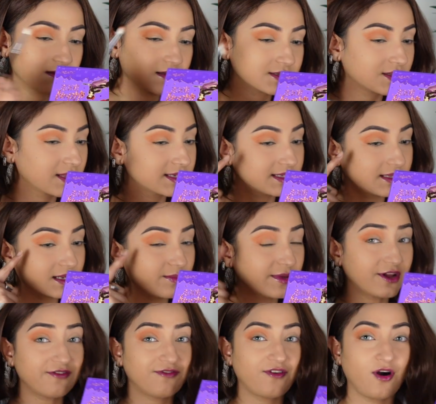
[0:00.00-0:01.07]
So there's a little
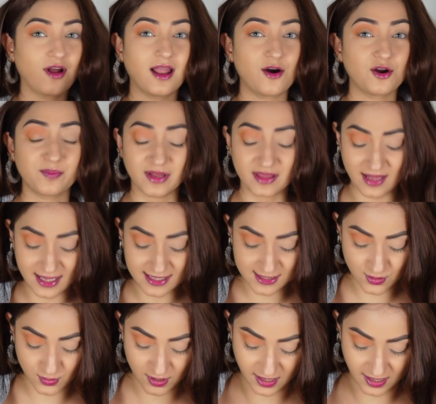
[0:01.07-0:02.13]
bit of fallout, but
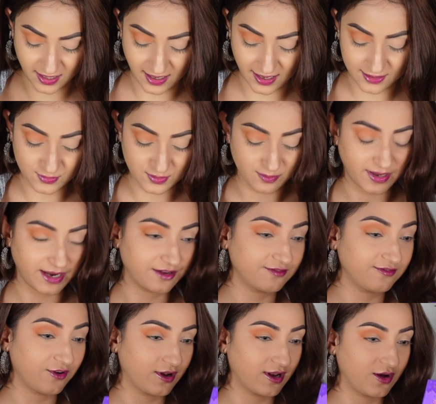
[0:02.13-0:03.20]
that's okay. I don't
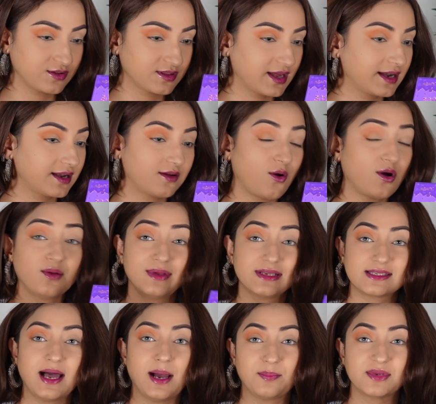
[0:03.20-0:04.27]
mind fallout. That
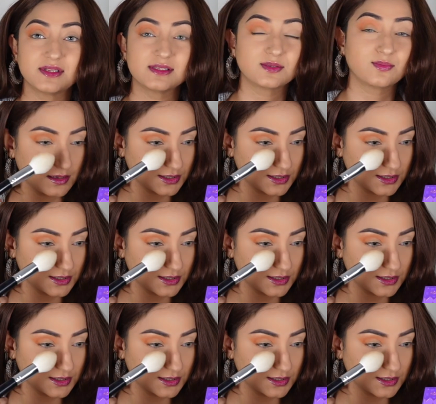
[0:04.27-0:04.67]
always happens.